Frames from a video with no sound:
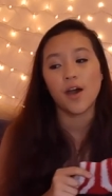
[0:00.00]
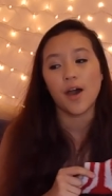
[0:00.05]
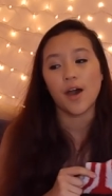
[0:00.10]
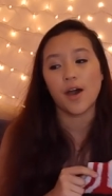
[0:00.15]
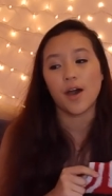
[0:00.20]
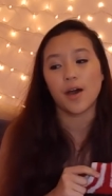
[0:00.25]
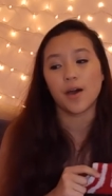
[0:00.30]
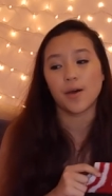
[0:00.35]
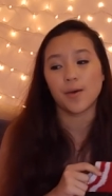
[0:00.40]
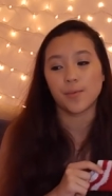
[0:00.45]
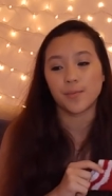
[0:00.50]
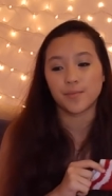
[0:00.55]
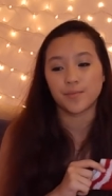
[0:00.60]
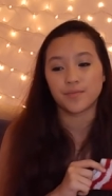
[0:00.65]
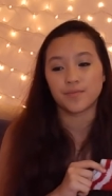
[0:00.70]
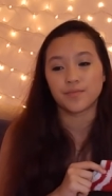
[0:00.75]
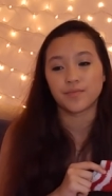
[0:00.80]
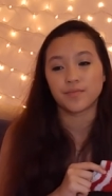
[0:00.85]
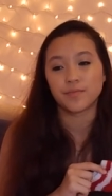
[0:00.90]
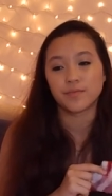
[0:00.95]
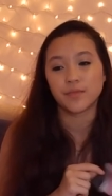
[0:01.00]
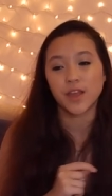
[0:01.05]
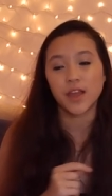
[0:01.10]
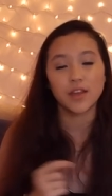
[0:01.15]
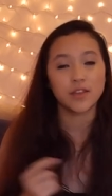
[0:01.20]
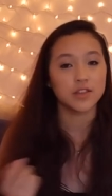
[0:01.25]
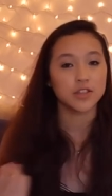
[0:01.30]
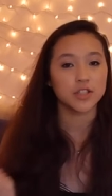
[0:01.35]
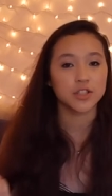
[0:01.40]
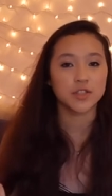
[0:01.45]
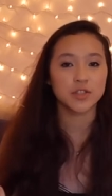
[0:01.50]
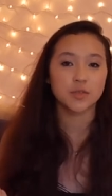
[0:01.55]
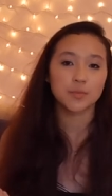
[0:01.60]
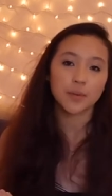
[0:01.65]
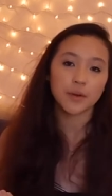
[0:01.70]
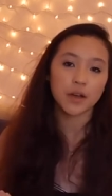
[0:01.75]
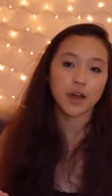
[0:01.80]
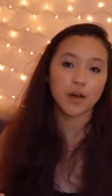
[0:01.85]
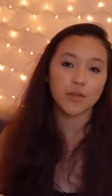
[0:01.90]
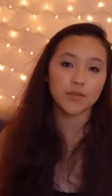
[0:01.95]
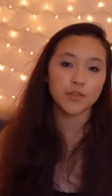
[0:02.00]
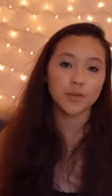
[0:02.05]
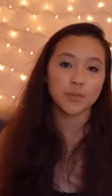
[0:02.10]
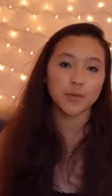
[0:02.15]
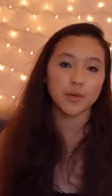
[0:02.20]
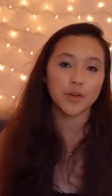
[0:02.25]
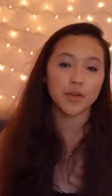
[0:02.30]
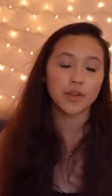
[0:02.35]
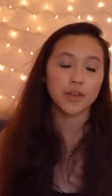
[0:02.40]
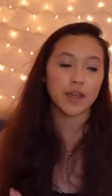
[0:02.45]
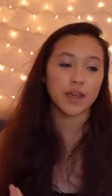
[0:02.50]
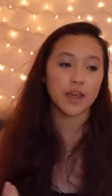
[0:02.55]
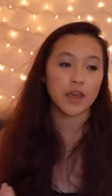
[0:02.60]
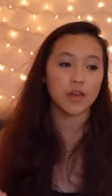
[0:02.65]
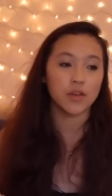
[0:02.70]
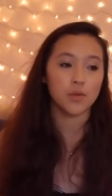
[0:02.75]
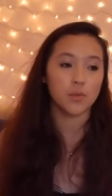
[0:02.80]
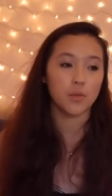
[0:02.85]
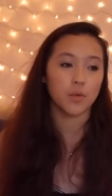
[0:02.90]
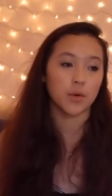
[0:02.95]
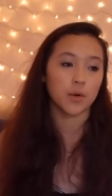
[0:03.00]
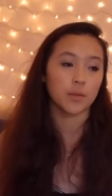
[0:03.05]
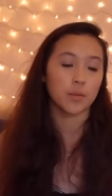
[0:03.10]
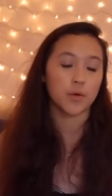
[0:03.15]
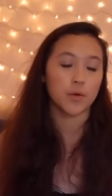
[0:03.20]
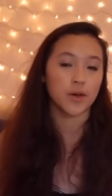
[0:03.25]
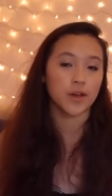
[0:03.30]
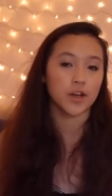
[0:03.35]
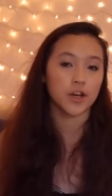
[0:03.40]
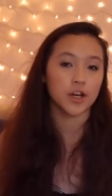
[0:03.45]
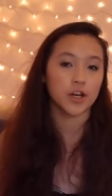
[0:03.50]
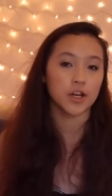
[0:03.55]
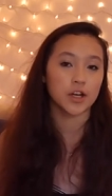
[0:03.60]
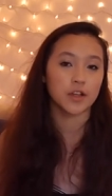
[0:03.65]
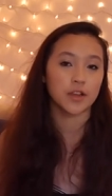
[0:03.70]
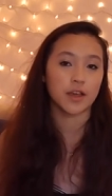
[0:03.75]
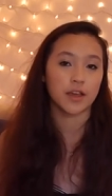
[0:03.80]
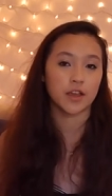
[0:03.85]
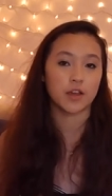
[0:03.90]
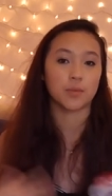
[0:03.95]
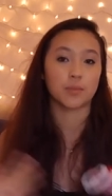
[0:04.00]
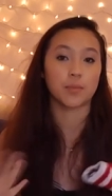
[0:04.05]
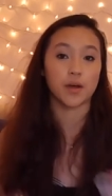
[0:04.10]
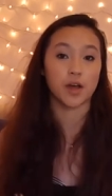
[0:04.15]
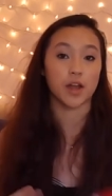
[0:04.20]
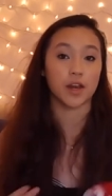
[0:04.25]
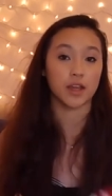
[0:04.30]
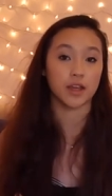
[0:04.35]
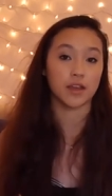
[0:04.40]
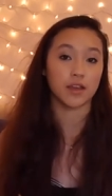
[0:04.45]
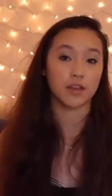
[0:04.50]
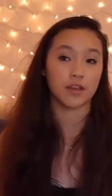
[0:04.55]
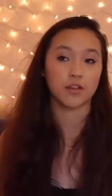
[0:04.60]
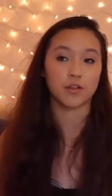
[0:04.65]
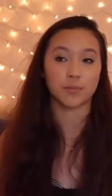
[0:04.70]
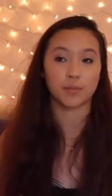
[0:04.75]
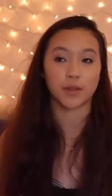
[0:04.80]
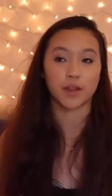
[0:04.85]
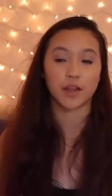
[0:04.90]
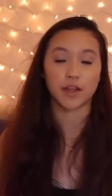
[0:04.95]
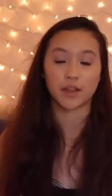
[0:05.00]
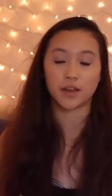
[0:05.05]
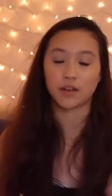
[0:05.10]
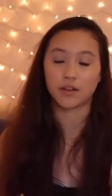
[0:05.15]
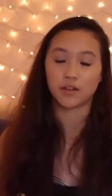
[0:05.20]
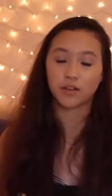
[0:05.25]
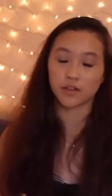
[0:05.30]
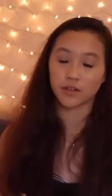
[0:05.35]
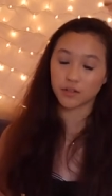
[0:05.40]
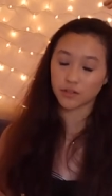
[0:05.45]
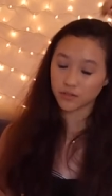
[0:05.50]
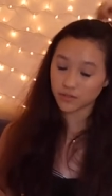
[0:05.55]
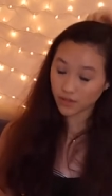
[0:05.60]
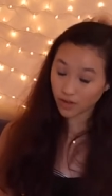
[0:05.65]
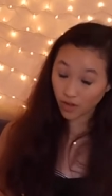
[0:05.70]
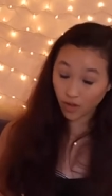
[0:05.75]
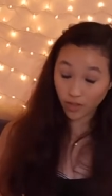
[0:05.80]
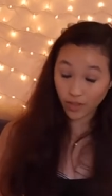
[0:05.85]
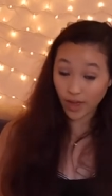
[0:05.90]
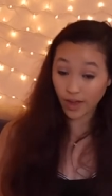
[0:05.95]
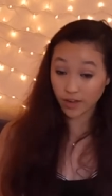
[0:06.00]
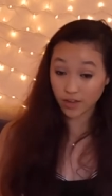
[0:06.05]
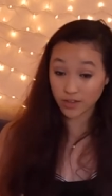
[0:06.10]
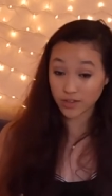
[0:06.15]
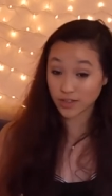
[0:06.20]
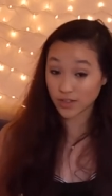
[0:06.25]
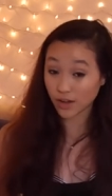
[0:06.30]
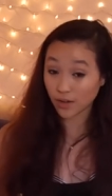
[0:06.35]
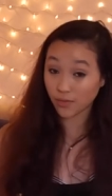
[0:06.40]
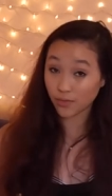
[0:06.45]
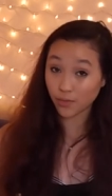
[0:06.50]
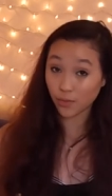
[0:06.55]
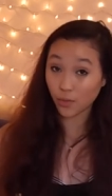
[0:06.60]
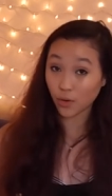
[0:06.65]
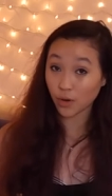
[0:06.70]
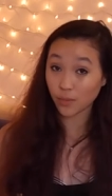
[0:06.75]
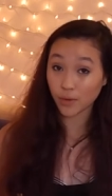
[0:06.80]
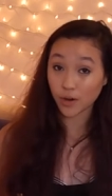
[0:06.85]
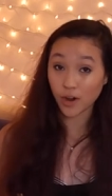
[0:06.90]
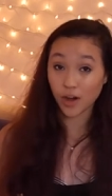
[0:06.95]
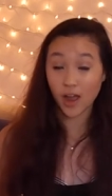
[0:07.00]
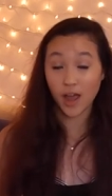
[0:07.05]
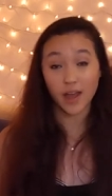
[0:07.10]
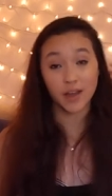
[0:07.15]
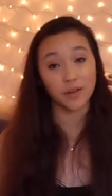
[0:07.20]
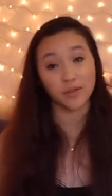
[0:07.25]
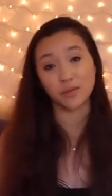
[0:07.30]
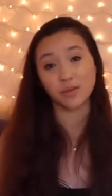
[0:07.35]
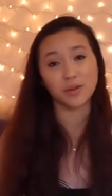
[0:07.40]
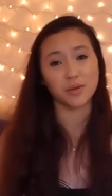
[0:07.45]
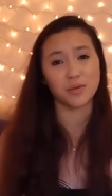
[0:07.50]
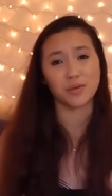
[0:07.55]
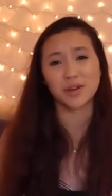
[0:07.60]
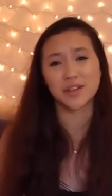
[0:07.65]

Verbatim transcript: um, yeah, they're just super comfortable and they get you warm quicker, like your body, your blood, and your all that good stuff warmer. I don't know